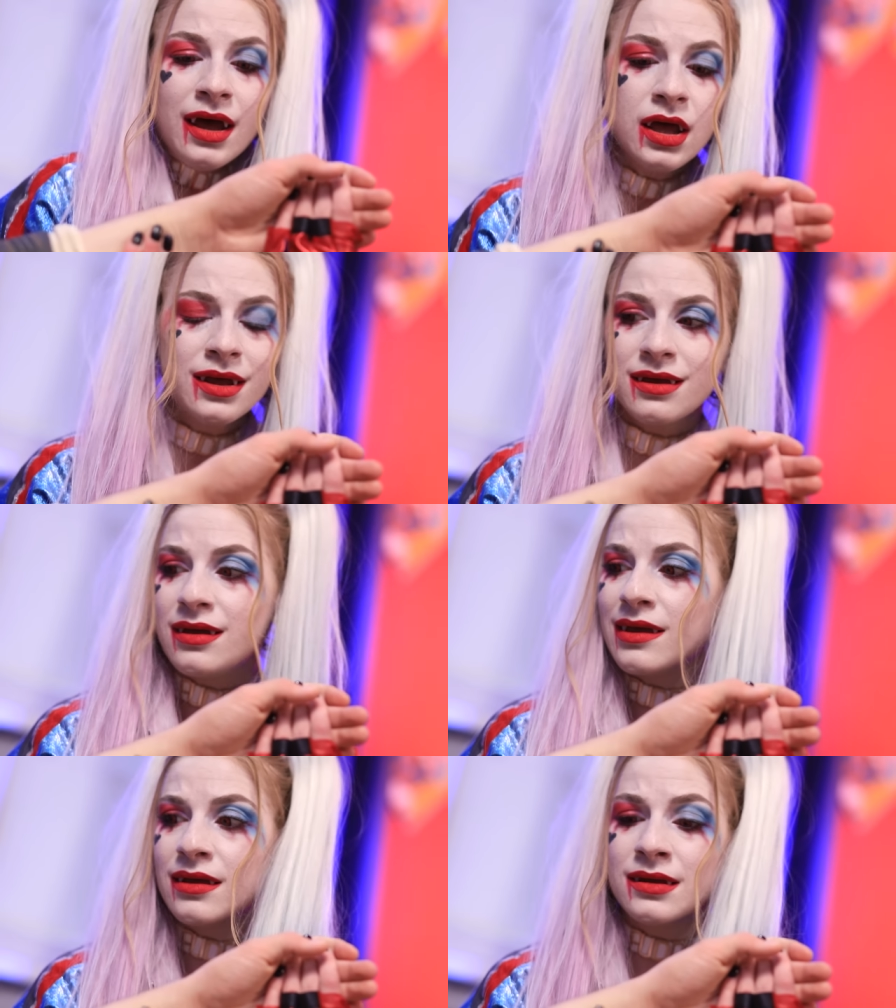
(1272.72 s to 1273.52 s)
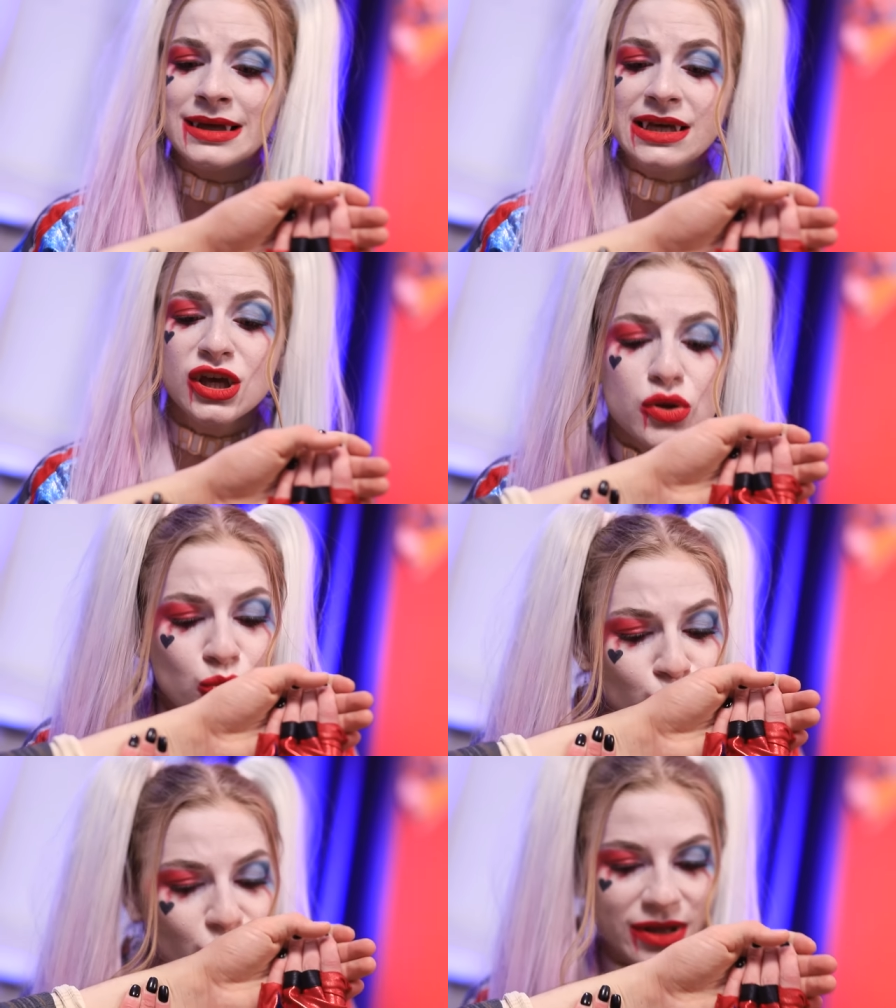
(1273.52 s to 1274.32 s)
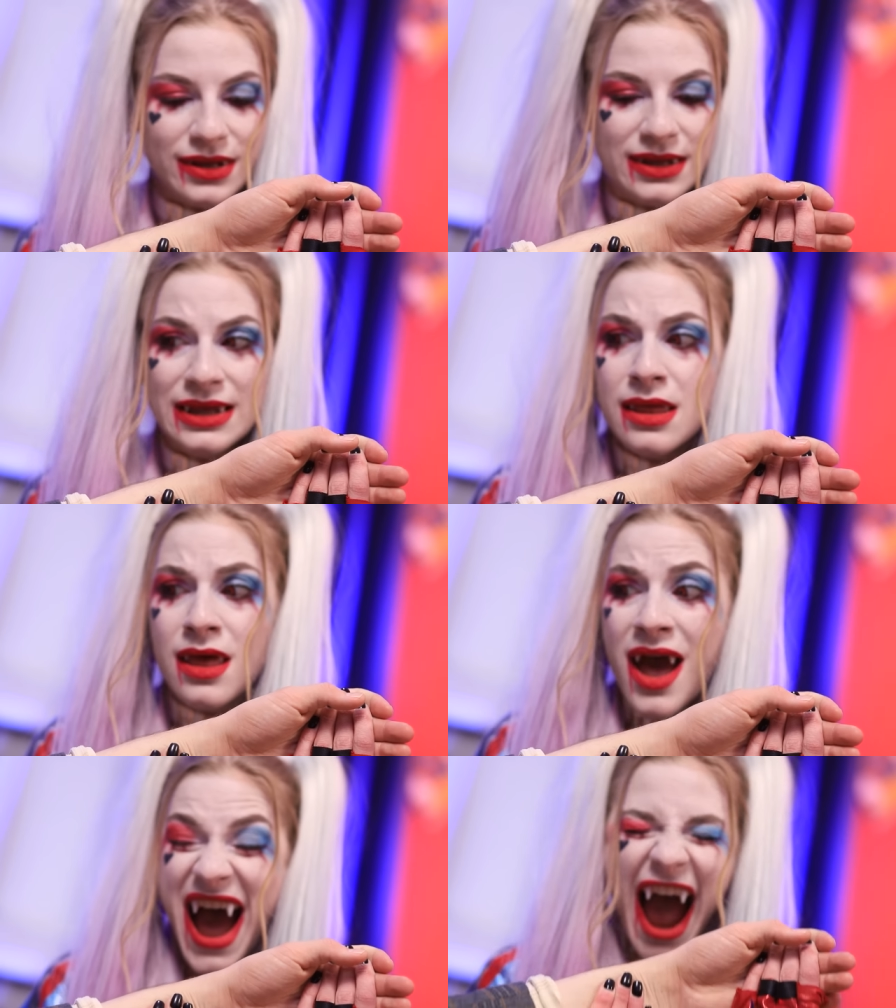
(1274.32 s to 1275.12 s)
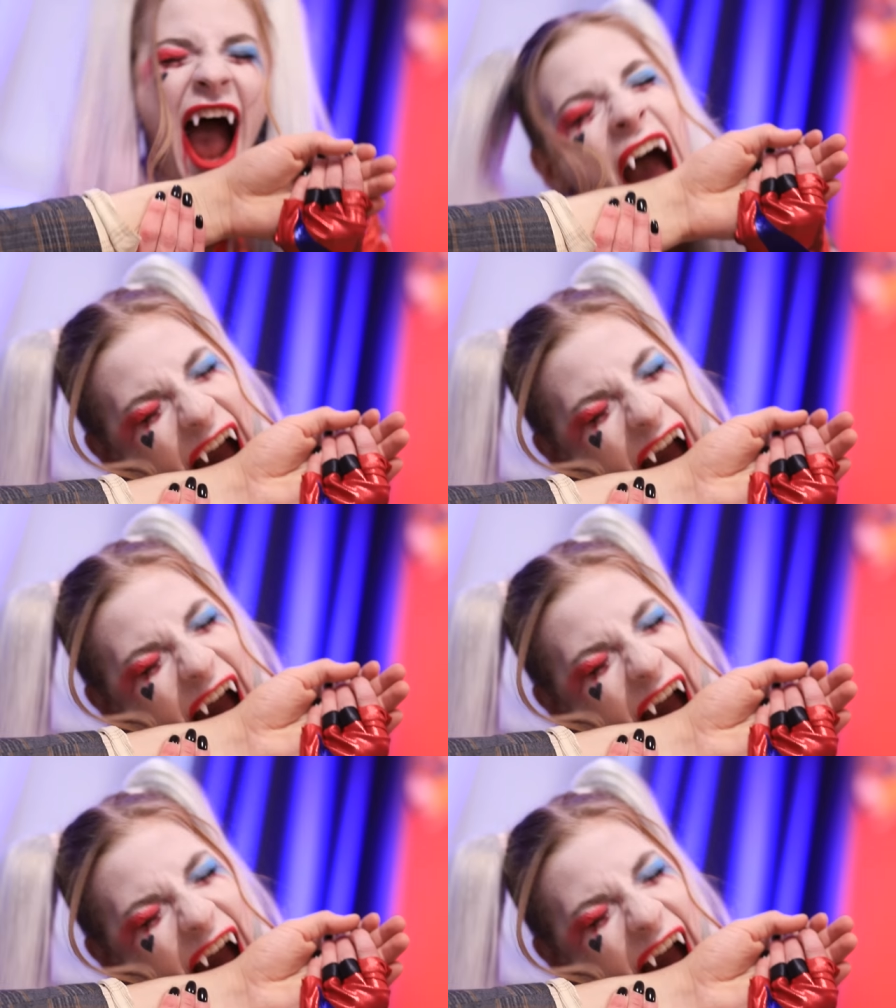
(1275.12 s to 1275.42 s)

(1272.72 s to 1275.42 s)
Until death do us part and beyond.